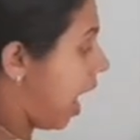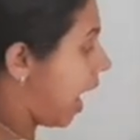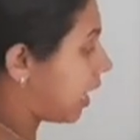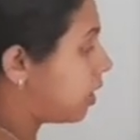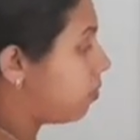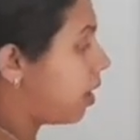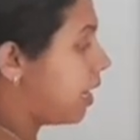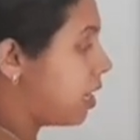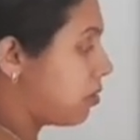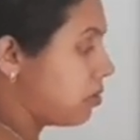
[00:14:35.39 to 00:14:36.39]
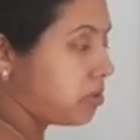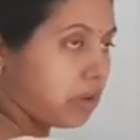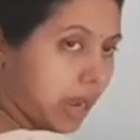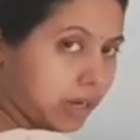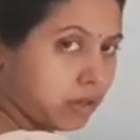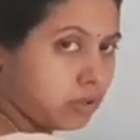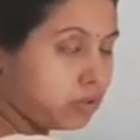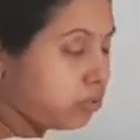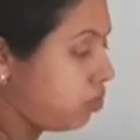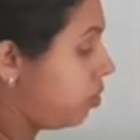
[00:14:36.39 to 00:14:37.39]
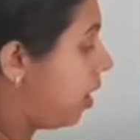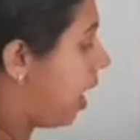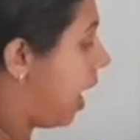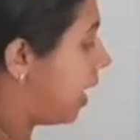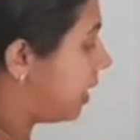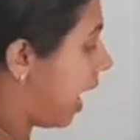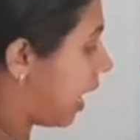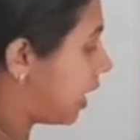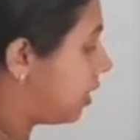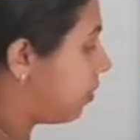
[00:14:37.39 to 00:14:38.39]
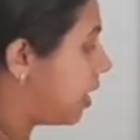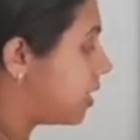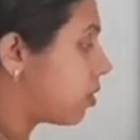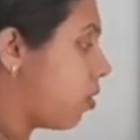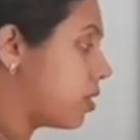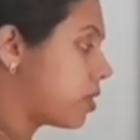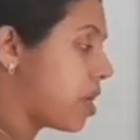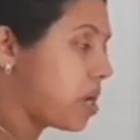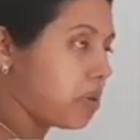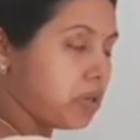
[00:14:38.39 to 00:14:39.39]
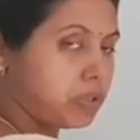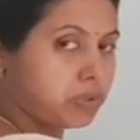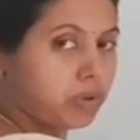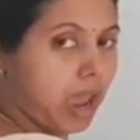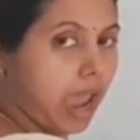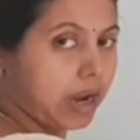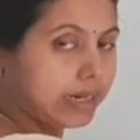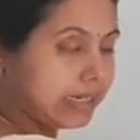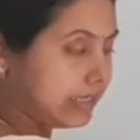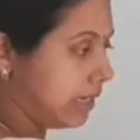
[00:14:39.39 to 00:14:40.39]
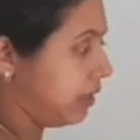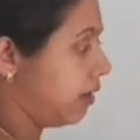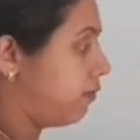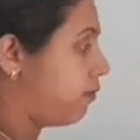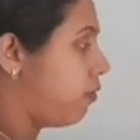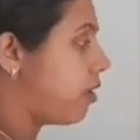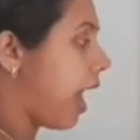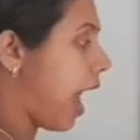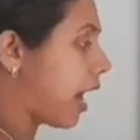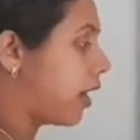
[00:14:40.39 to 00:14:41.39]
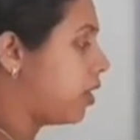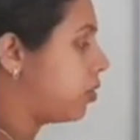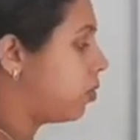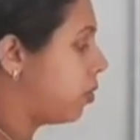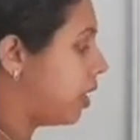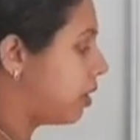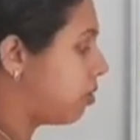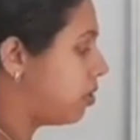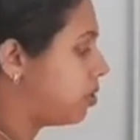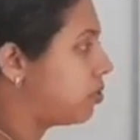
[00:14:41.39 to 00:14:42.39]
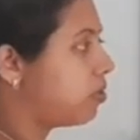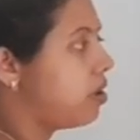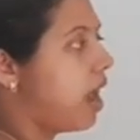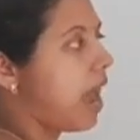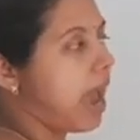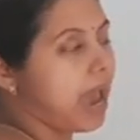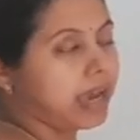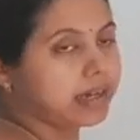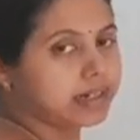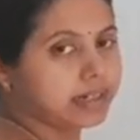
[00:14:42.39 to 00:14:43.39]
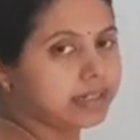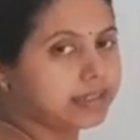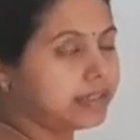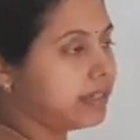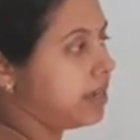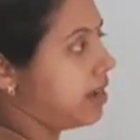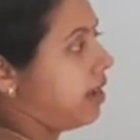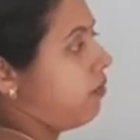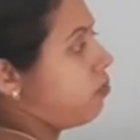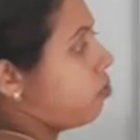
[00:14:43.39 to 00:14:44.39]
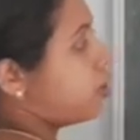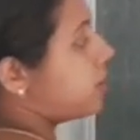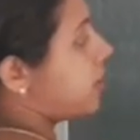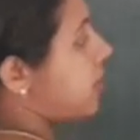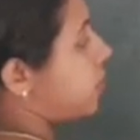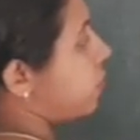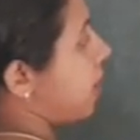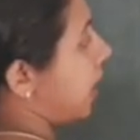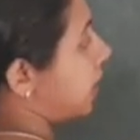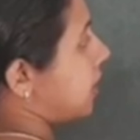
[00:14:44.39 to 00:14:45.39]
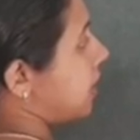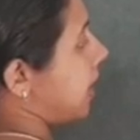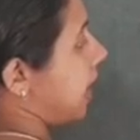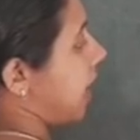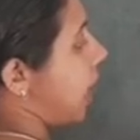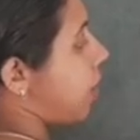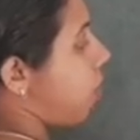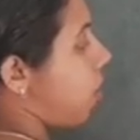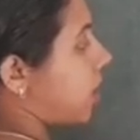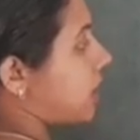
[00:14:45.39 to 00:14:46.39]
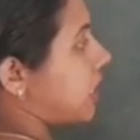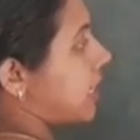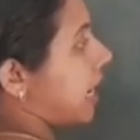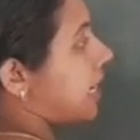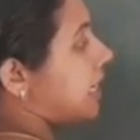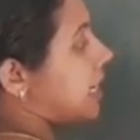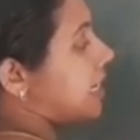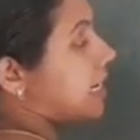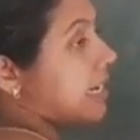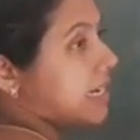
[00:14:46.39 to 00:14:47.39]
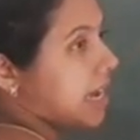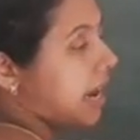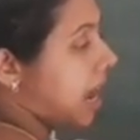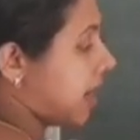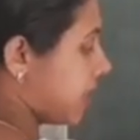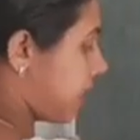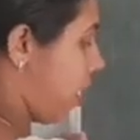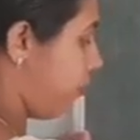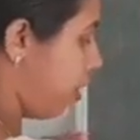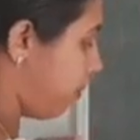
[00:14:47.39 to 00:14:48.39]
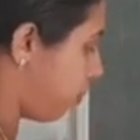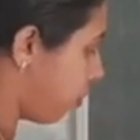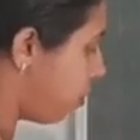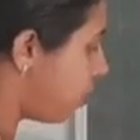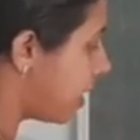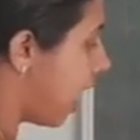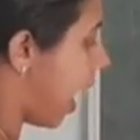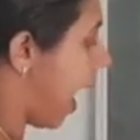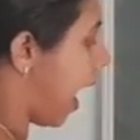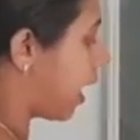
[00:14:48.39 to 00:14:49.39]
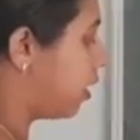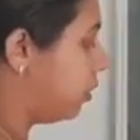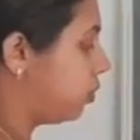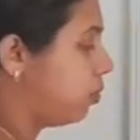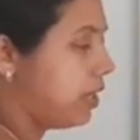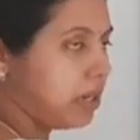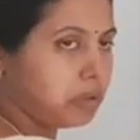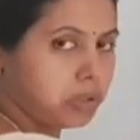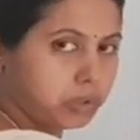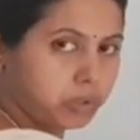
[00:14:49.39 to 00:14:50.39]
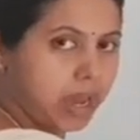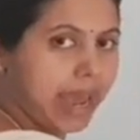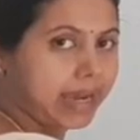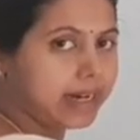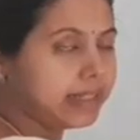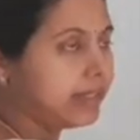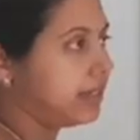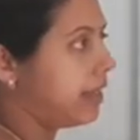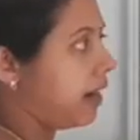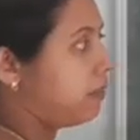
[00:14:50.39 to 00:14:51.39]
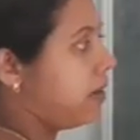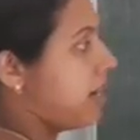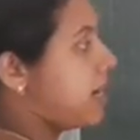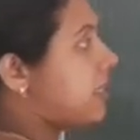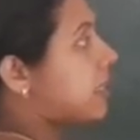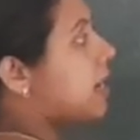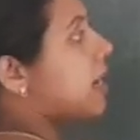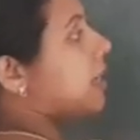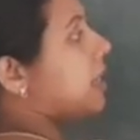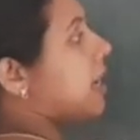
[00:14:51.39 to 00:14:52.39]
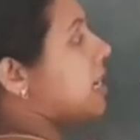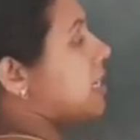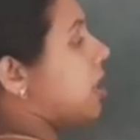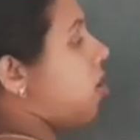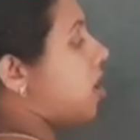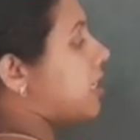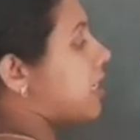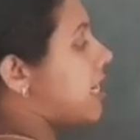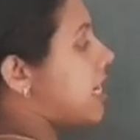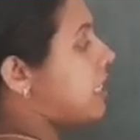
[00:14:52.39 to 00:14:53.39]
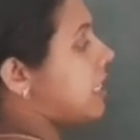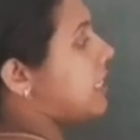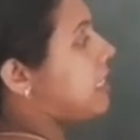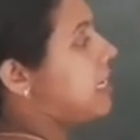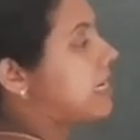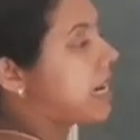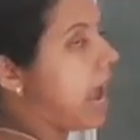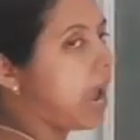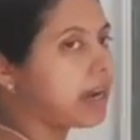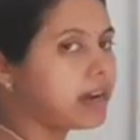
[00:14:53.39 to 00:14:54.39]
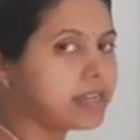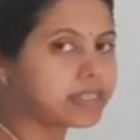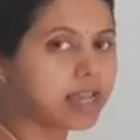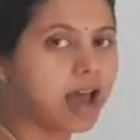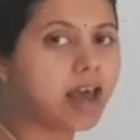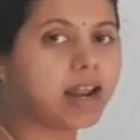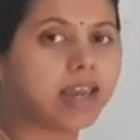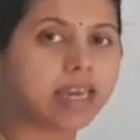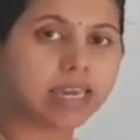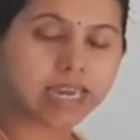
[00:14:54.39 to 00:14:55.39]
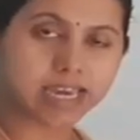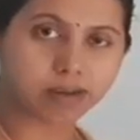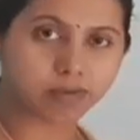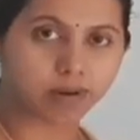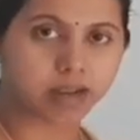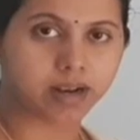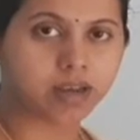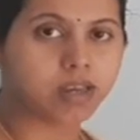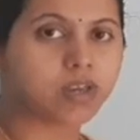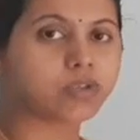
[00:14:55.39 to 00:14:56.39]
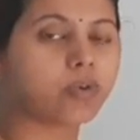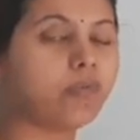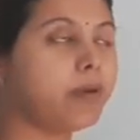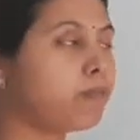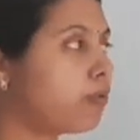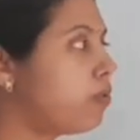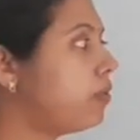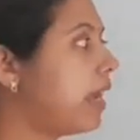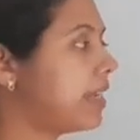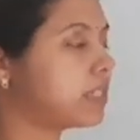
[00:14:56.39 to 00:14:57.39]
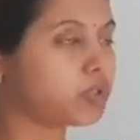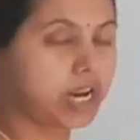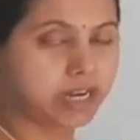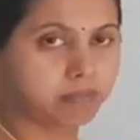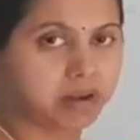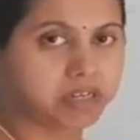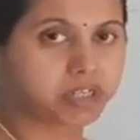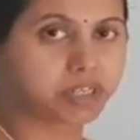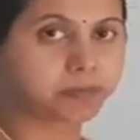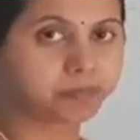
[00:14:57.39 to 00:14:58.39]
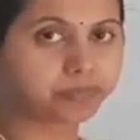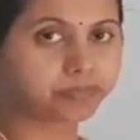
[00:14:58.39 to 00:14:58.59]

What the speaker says: Angle 1 equal to angle 2 and angle 1 is also equal to angle 3. Therefore, angle 2 equal to angle 3. What is these two angles? They are alternate interior angles. Now we proved angle 2 equal to angle 3. That means the alternate interior angles are equal. So we prove that statement.